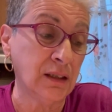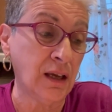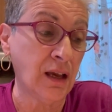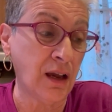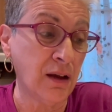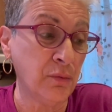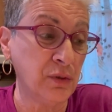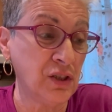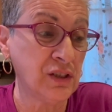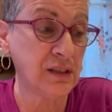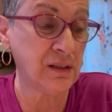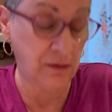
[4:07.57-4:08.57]
uh, we
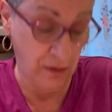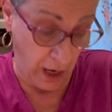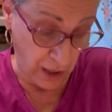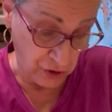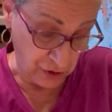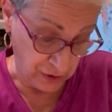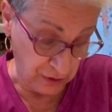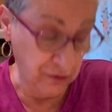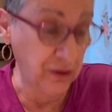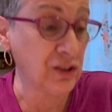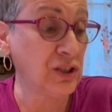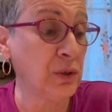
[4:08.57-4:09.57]
just I just learned
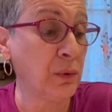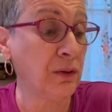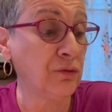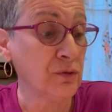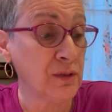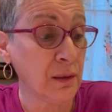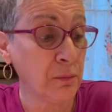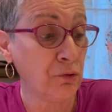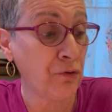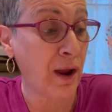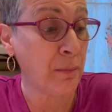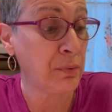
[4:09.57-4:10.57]
that she went through some
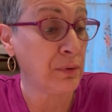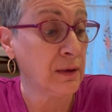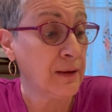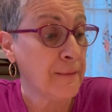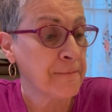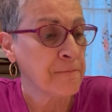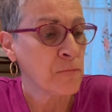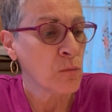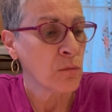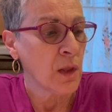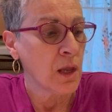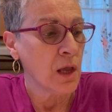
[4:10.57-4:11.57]
crap.
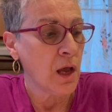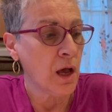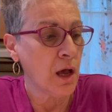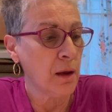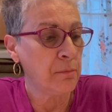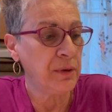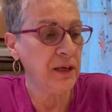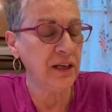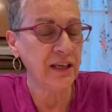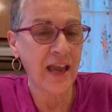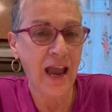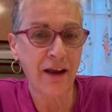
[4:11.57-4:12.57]
Uh, Peter
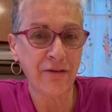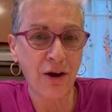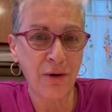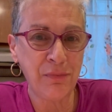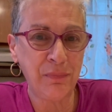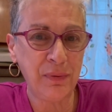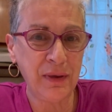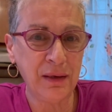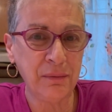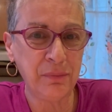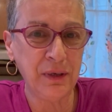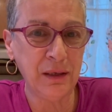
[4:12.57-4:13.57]
Yarrow, P
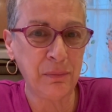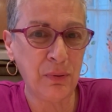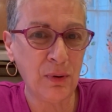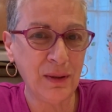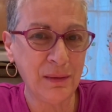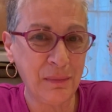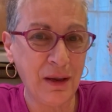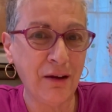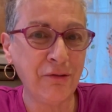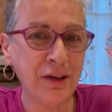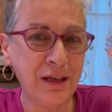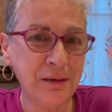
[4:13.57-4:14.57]
Peter Paul and
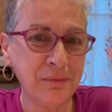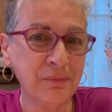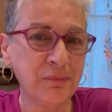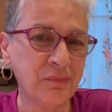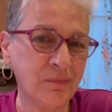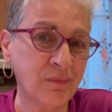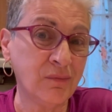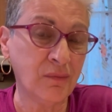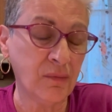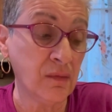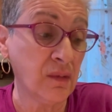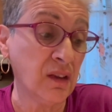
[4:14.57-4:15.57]
Mary.
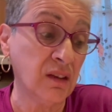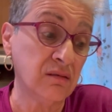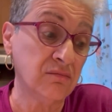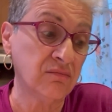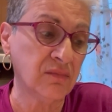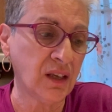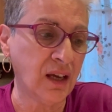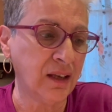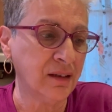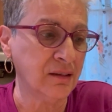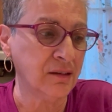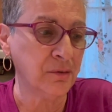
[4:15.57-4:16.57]
I
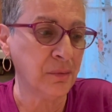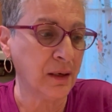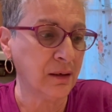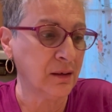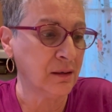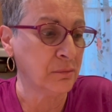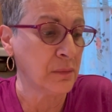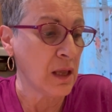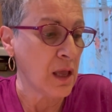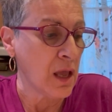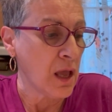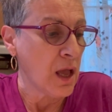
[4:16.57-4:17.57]
don't know about him.
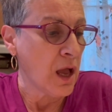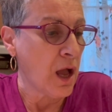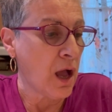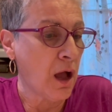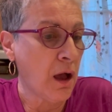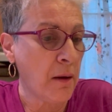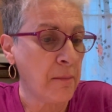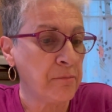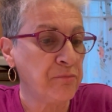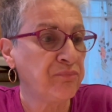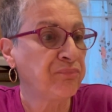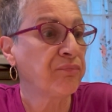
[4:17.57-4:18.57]

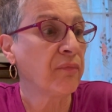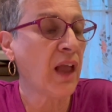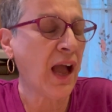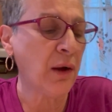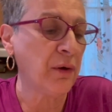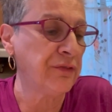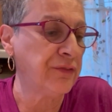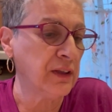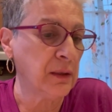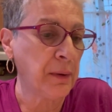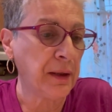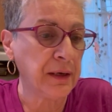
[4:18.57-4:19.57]
Um, how I feel
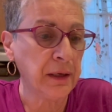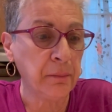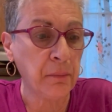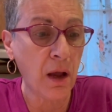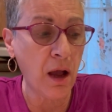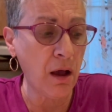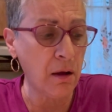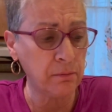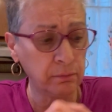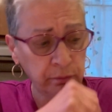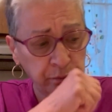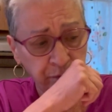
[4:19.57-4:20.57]
about him.
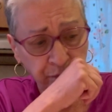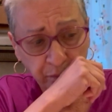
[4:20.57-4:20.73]
Um,